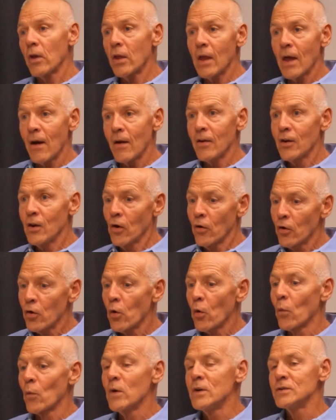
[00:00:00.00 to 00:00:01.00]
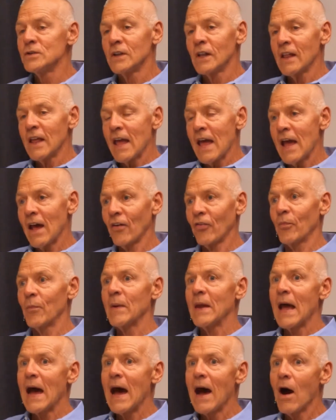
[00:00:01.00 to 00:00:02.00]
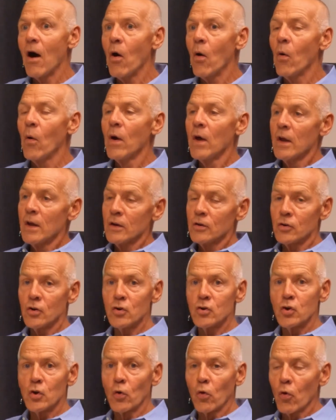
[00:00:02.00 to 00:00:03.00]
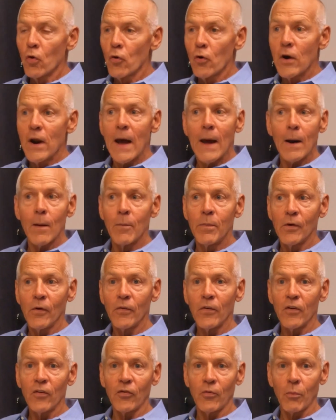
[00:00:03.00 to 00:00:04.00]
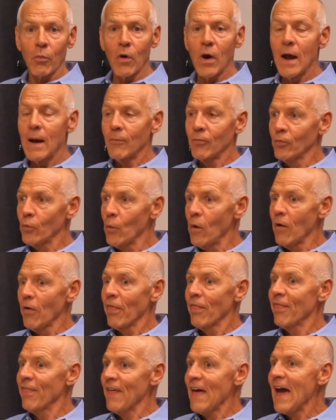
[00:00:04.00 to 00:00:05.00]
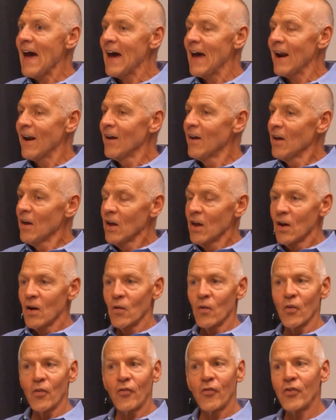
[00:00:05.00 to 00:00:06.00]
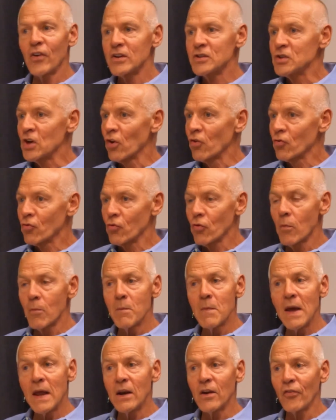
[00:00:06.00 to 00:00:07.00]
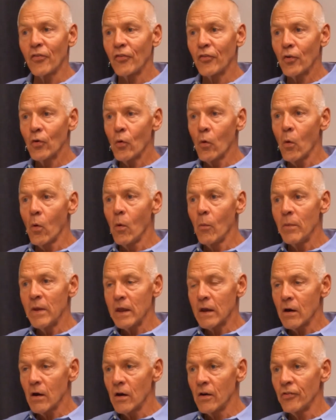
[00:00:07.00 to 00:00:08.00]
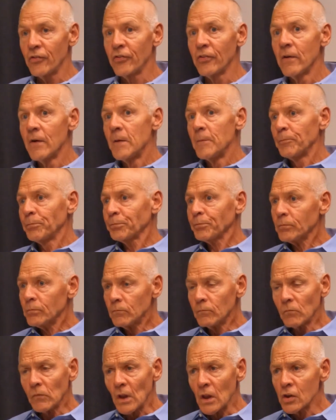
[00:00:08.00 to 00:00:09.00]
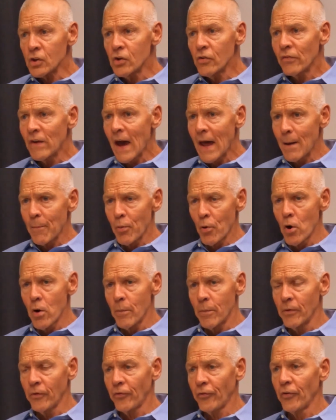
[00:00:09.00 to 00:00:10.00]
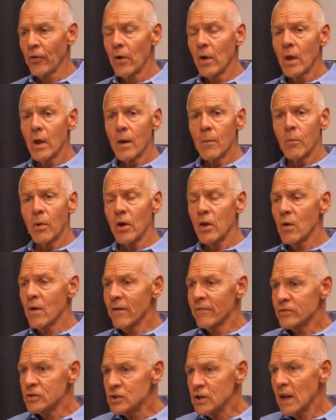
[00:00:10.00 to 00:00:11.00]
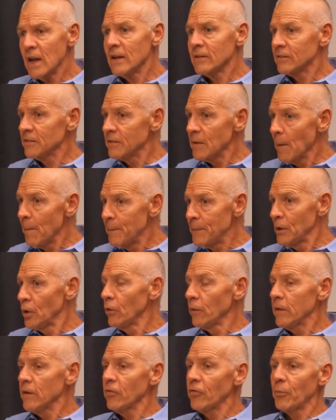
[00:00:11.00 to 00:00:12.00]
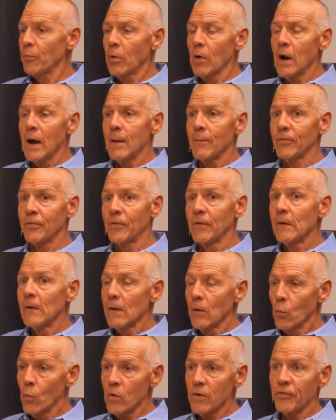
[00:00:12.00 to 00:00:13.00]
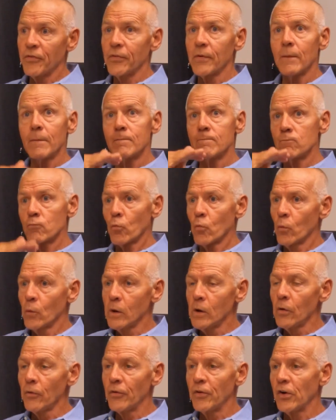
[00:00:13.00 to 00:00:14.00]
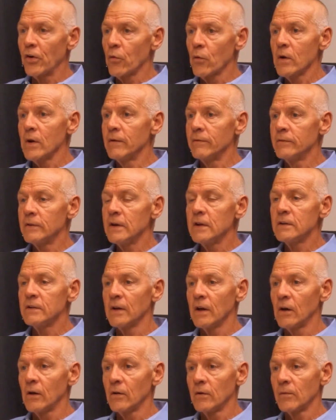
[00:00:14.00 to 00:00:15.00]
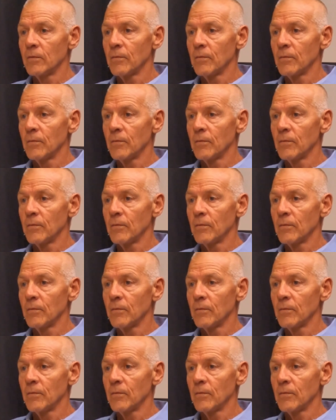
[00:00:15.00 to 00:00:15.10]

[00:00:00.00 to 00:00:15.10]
yeah, you originally asked me, how did you learn how to build these prompts? Well, that was such a tremendous tool because you've got a purpose, but you have a chance to build these prompts with some real degree of detail.